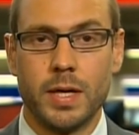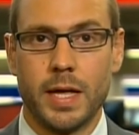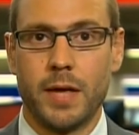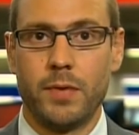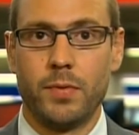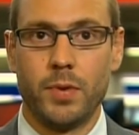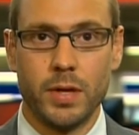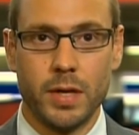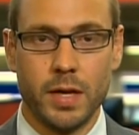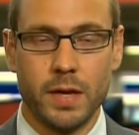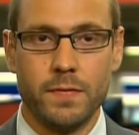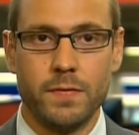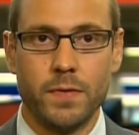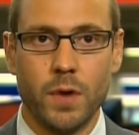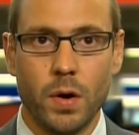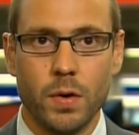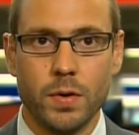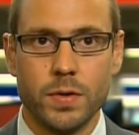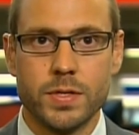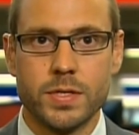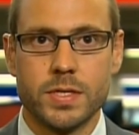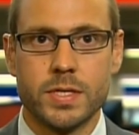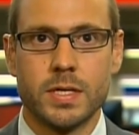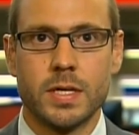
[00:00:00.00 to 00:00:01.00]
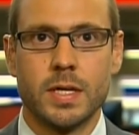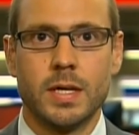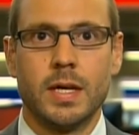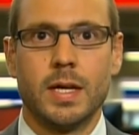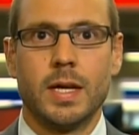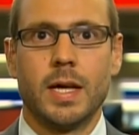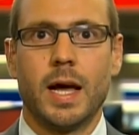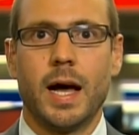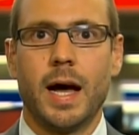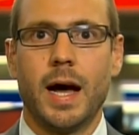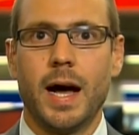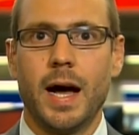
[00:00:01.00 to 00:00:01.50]
and really votes
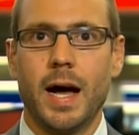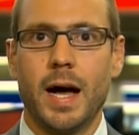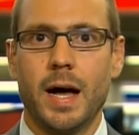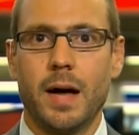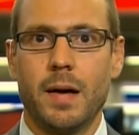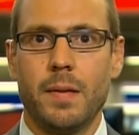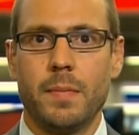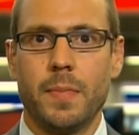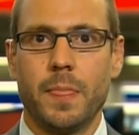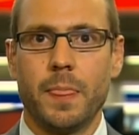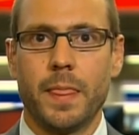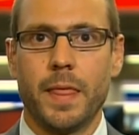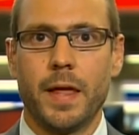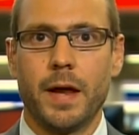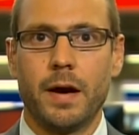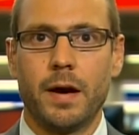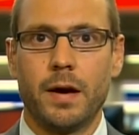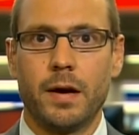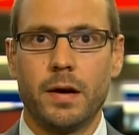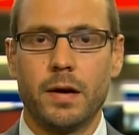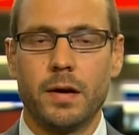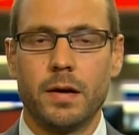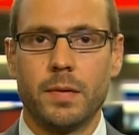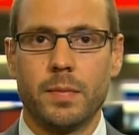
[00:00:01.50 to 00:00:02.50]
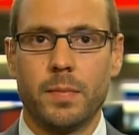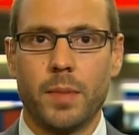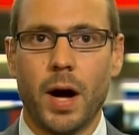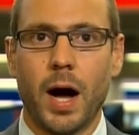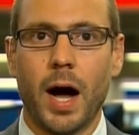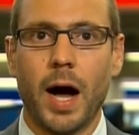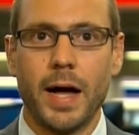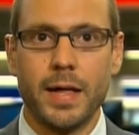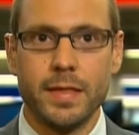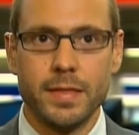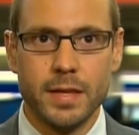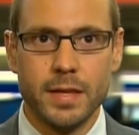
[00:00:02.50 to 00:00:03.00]
that are behind